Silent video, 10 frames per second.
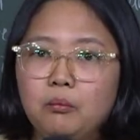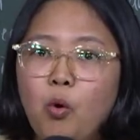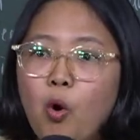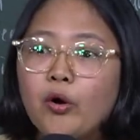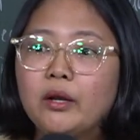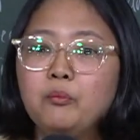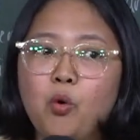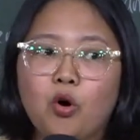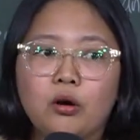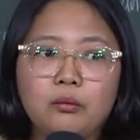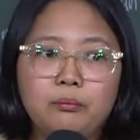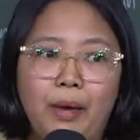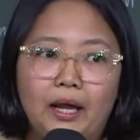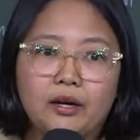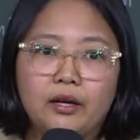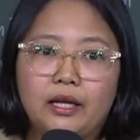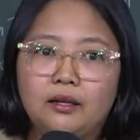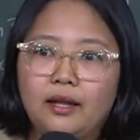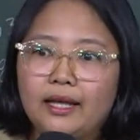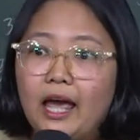more and more better
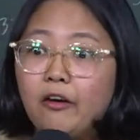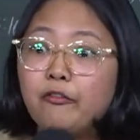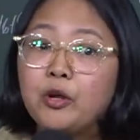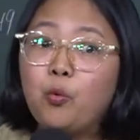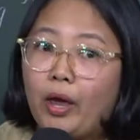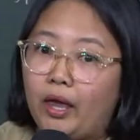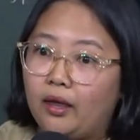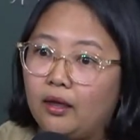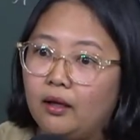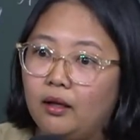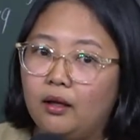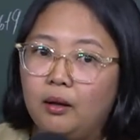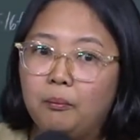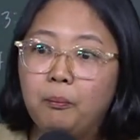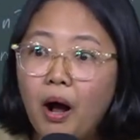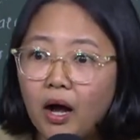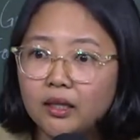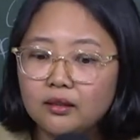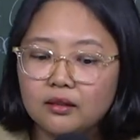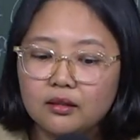in like every way.
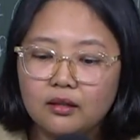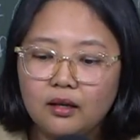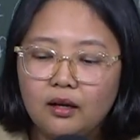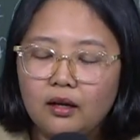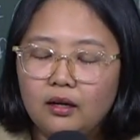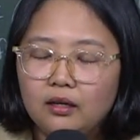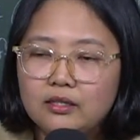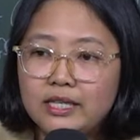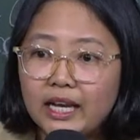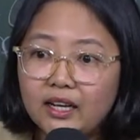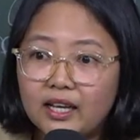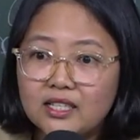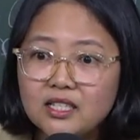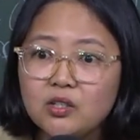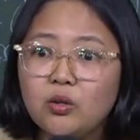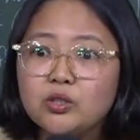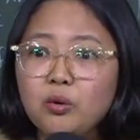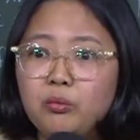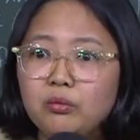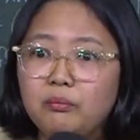But sickness is
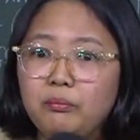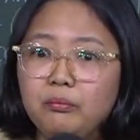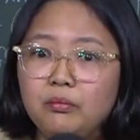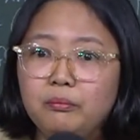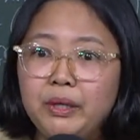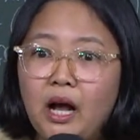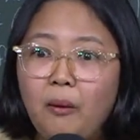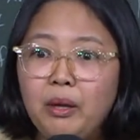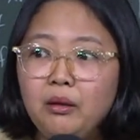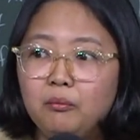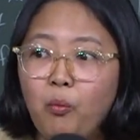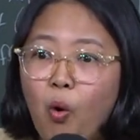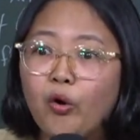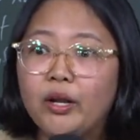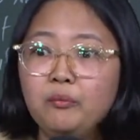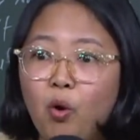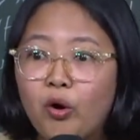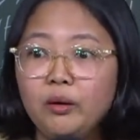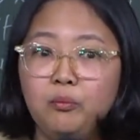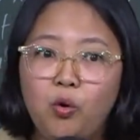also becoming more and more
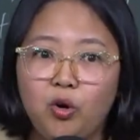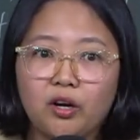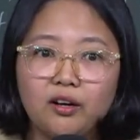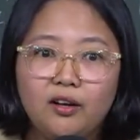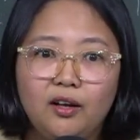and more.